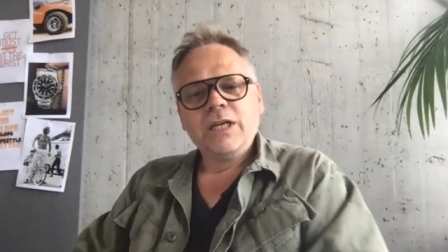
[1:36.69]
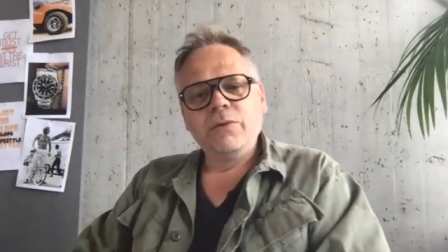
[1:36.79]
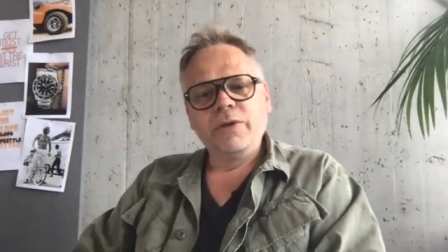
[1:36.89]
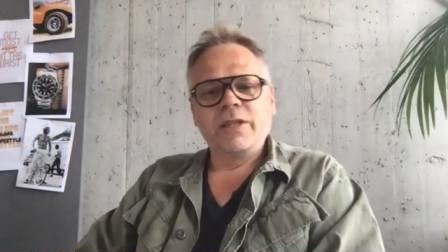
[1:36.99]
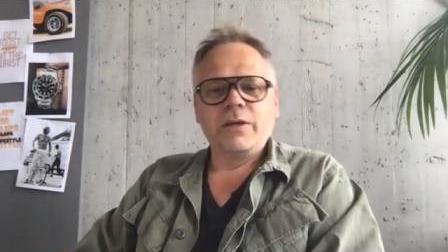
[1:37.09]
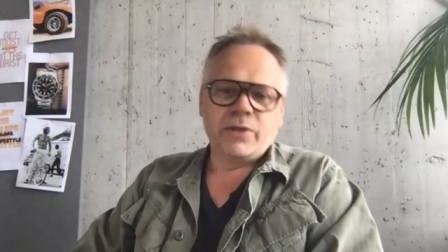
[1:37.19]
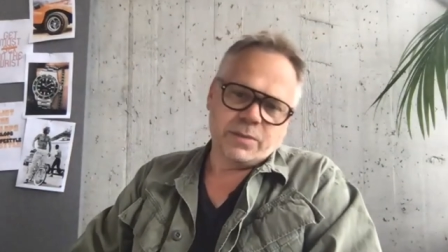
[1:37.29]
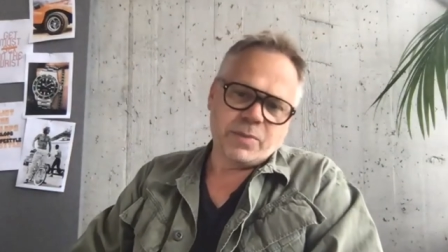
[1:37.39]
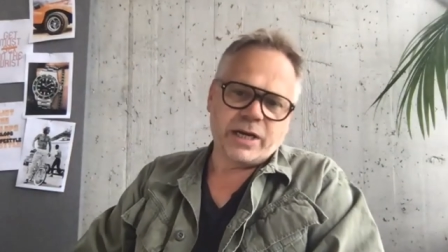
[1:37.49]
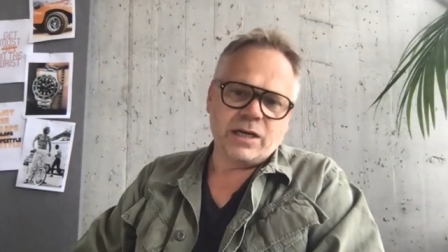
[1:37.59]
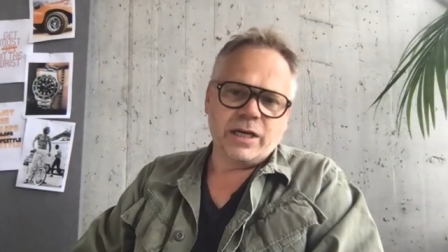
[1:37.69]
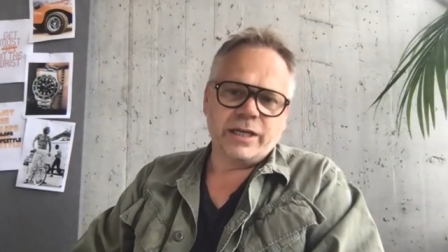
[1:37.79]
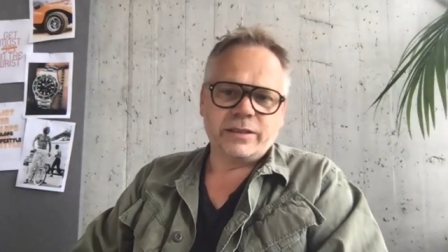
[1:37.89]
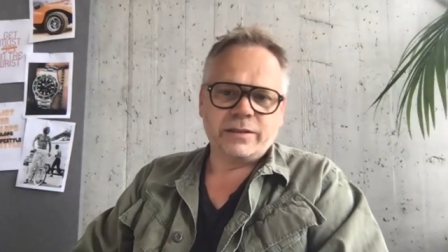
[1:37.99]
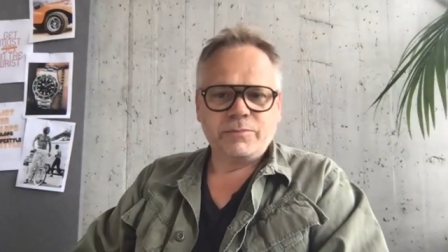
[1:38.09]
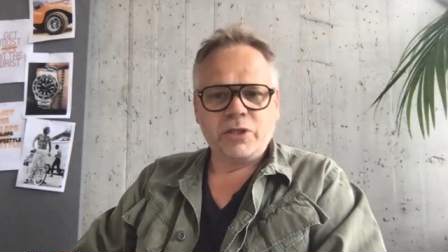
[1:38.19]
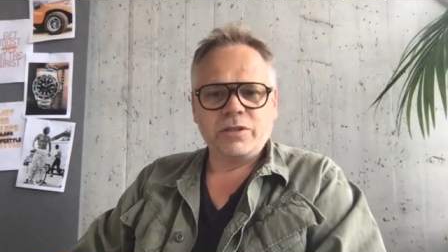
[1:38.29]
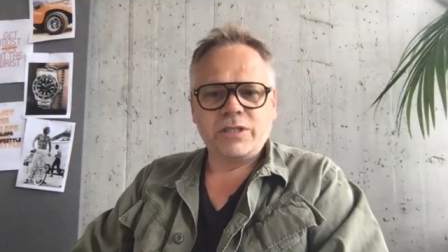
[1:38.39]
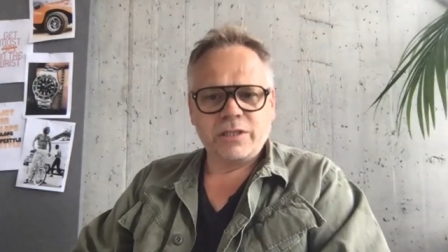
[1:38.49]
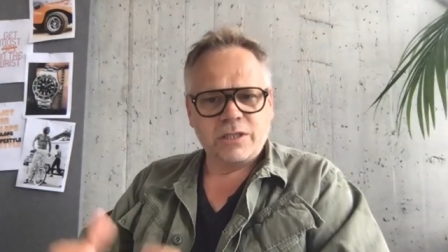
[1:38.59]
with the, with the Bakelite
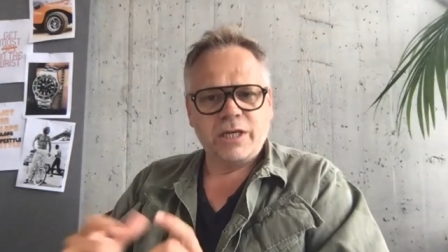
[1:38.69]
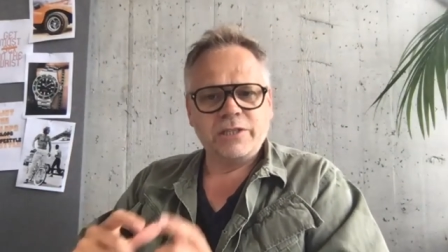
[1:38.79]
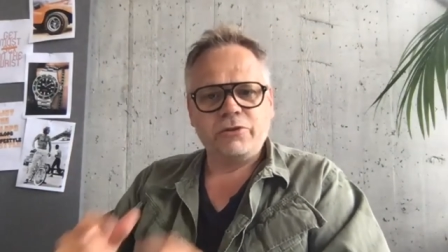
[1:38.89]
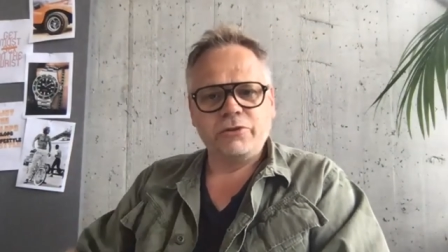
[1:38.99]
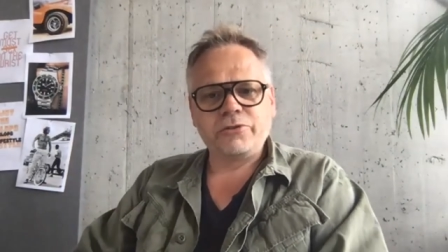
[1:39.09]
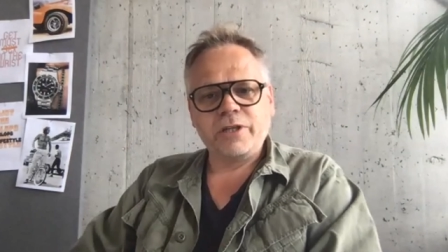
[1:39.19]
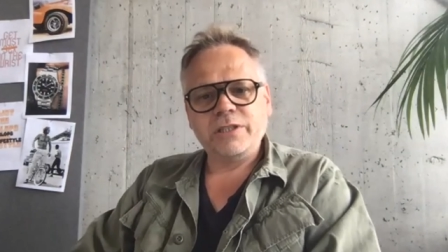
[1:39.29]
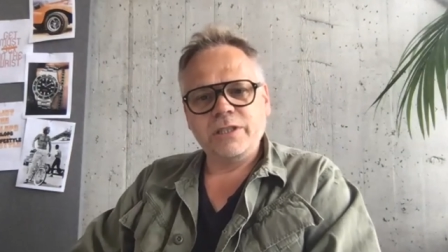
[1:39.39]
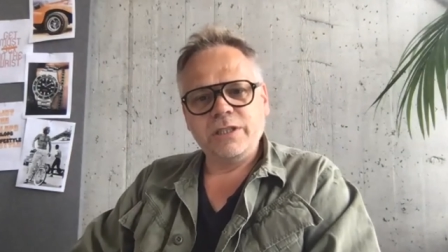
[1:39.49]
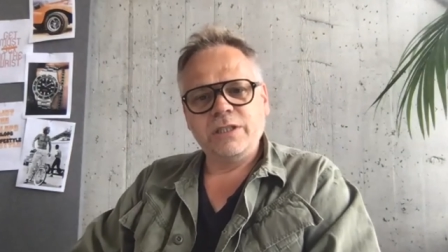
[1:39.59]
because there's a nice contrast in it.